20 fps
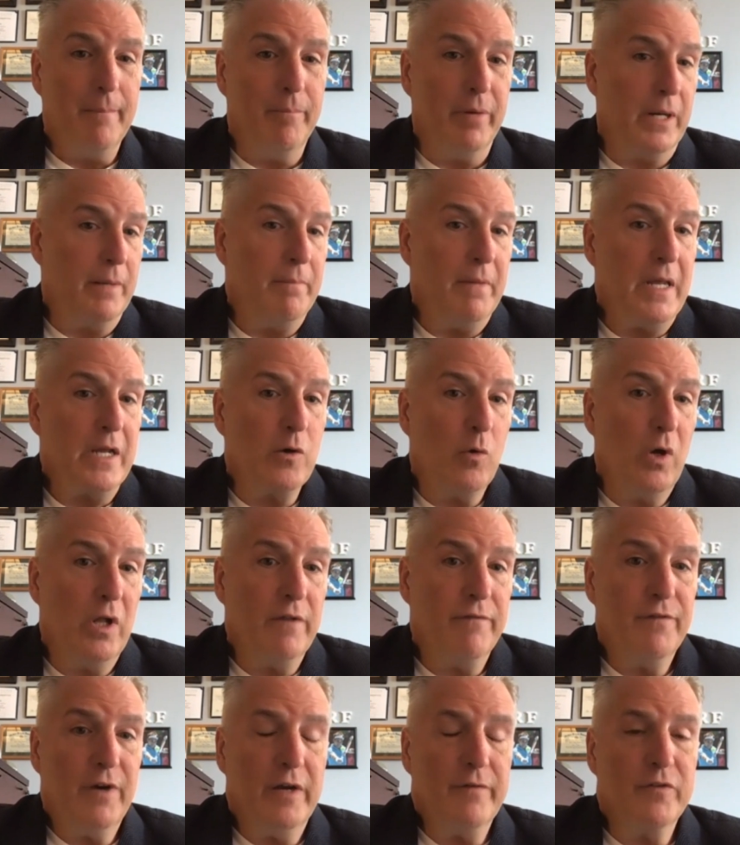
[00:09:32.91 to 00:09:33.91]
But it may
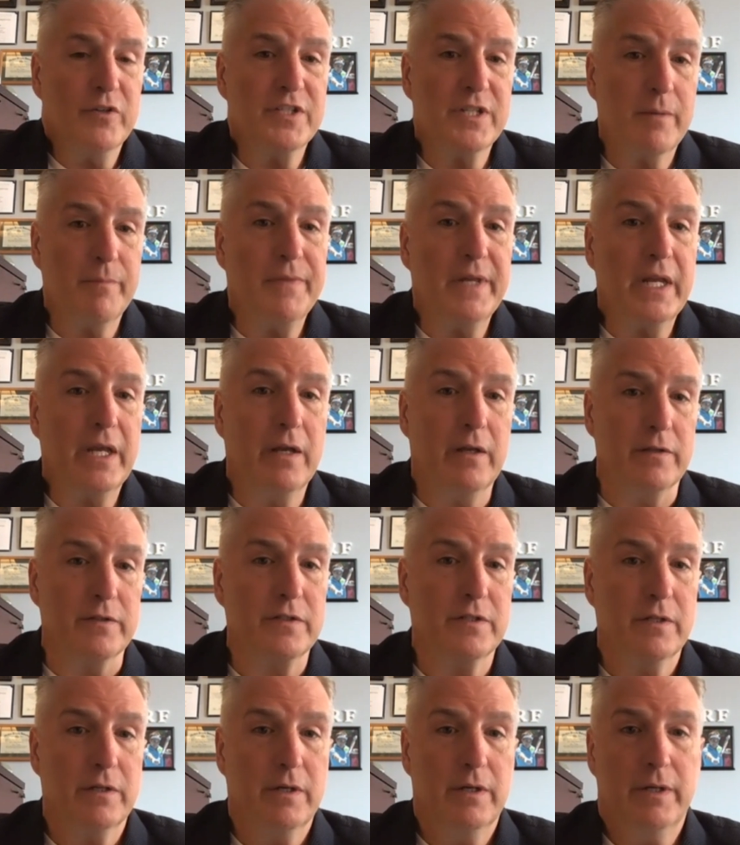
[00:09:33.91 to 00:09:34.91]
qualify for something
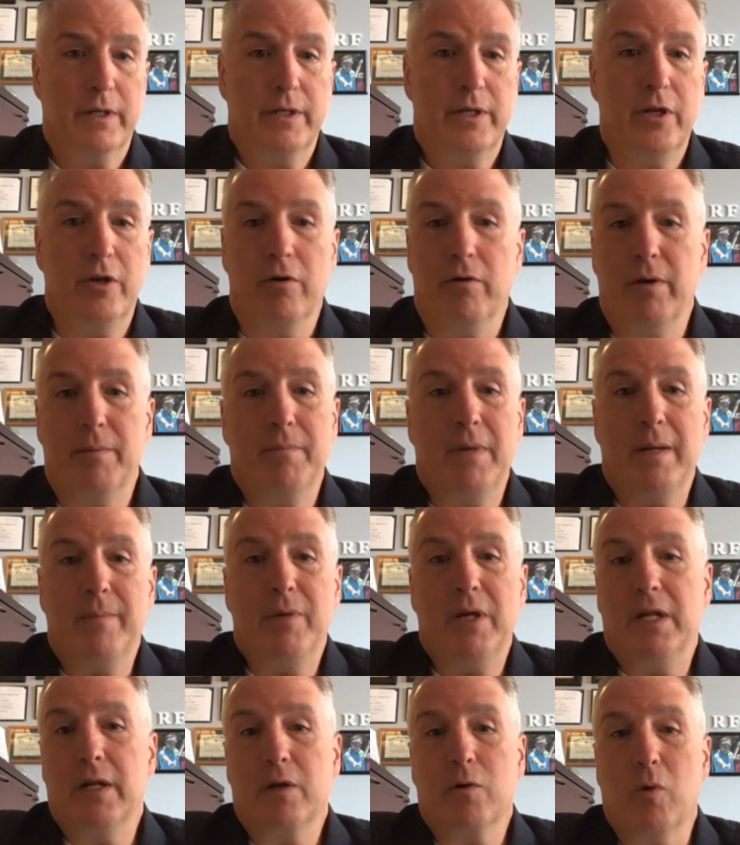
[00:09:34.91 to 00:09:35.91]
else. You know, it may
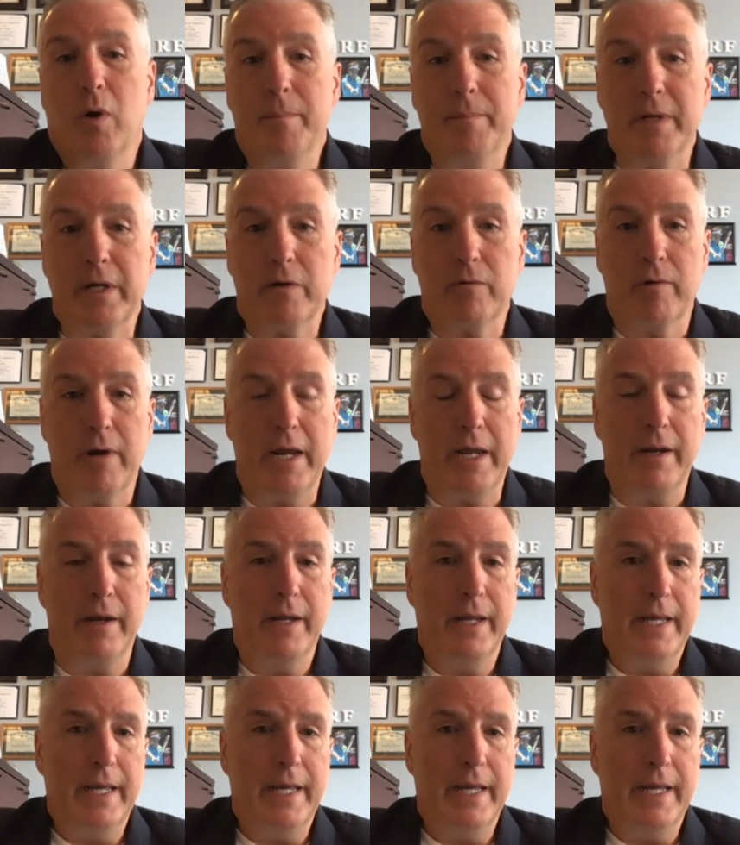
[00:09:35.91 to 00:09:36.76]
be an equipment grant.